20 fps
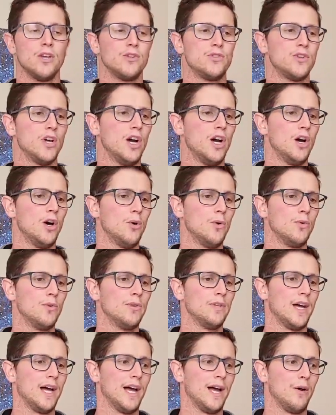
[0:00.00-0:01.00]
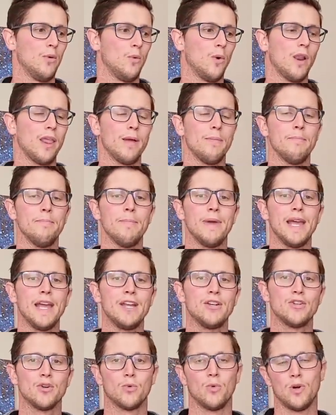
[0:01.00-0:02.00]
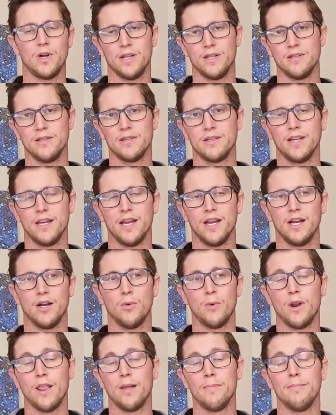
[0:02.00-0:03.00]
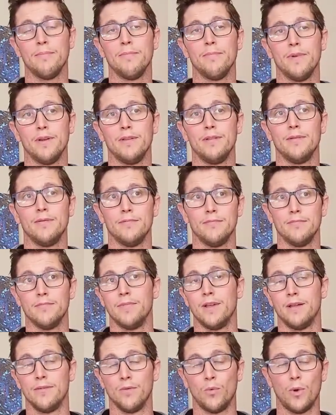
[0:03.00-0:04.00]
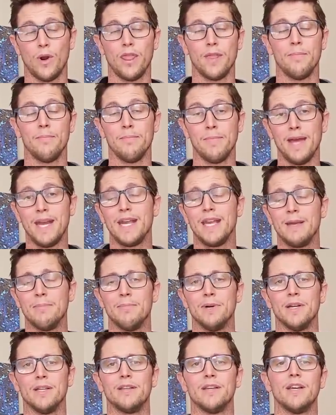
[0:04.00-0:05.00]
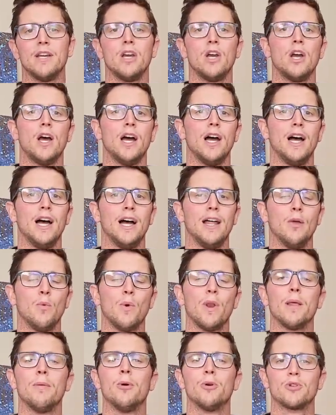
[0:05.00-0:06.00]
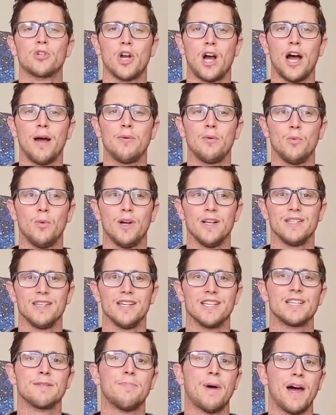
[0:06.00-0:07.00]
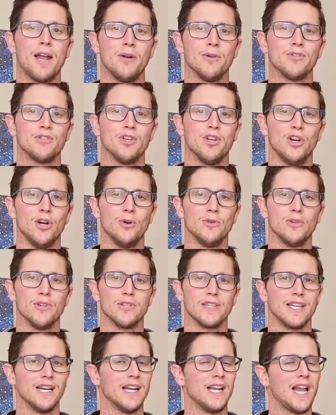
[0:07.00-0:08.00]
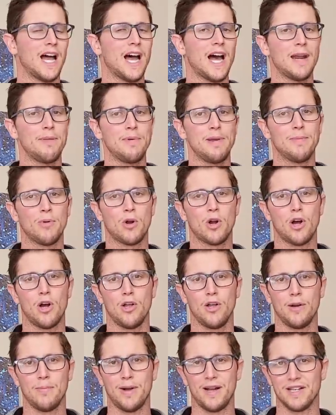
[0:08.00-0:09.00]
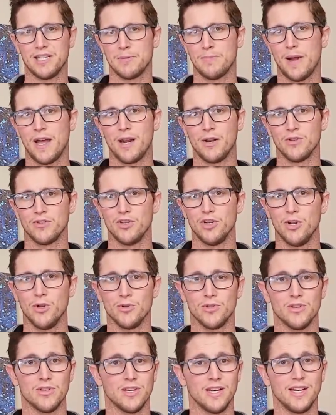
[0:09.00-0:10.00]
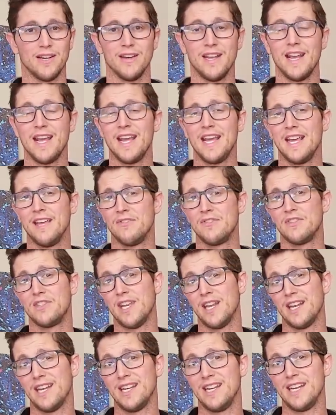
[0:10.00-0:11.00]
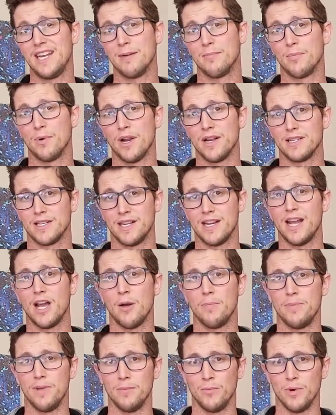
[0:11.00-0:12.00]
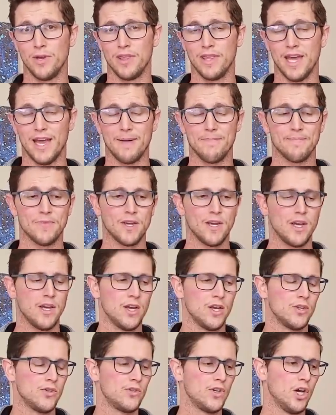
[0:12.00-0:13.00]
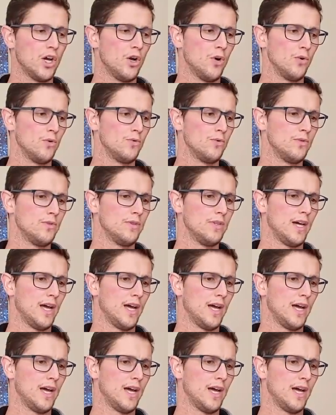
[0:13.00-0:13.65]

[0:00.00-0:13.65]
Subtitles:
So one of the major ones, one of the many, but one of the most common ones is spinal stenosis. Get a lot of people calling about spinal stenosis and if sit and decompress can help them with it. So